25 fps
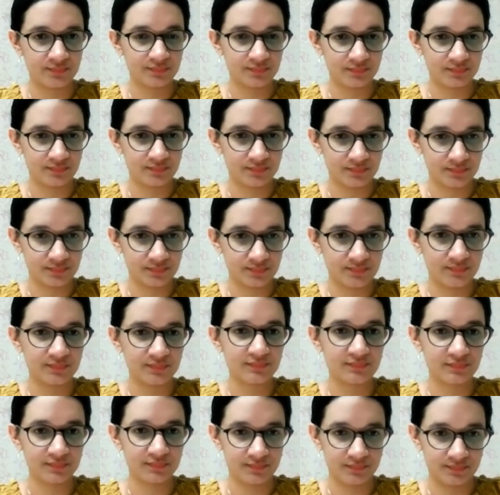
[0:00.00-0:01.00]

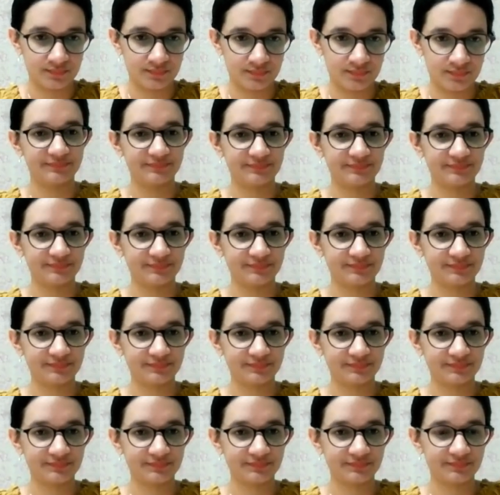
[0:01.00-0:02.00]

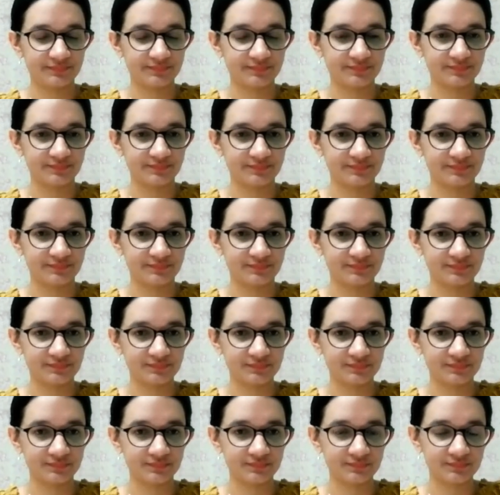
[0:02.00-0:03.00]

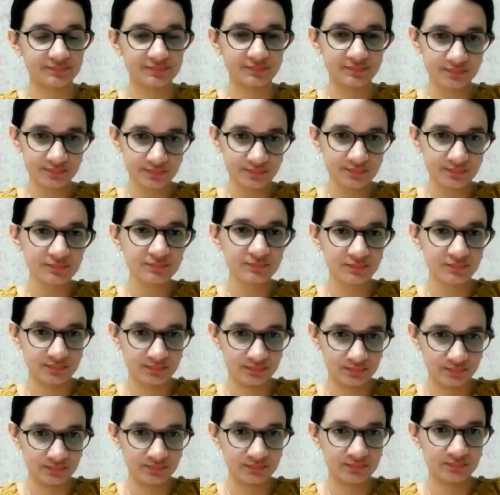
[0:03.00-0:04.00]

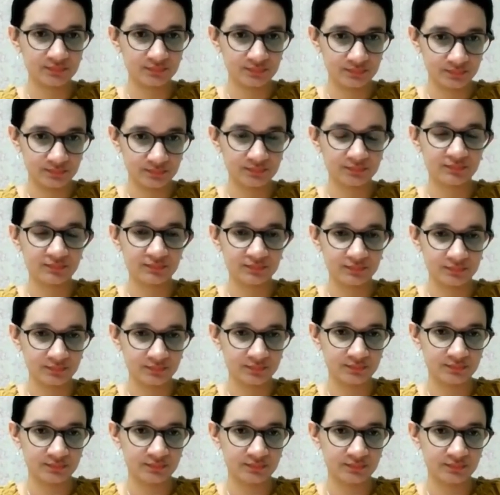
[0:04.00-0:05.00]

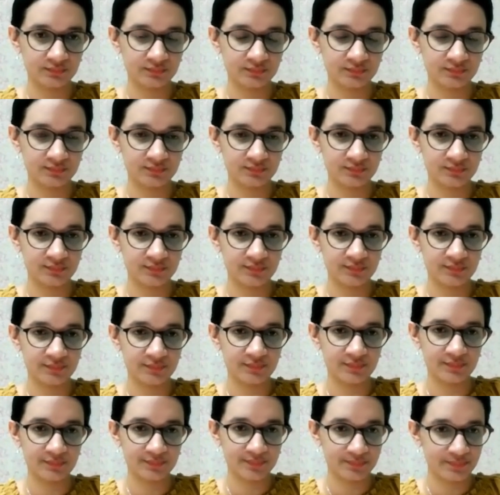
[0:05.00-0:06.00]

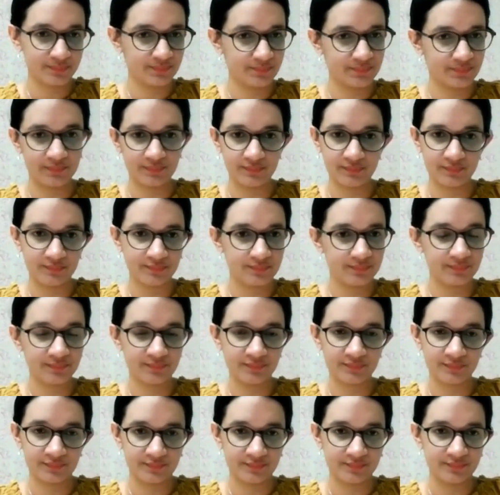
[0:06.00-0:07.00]

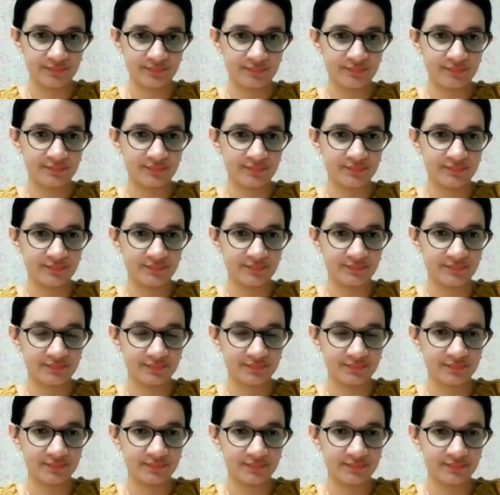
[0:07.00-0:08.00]
(silent)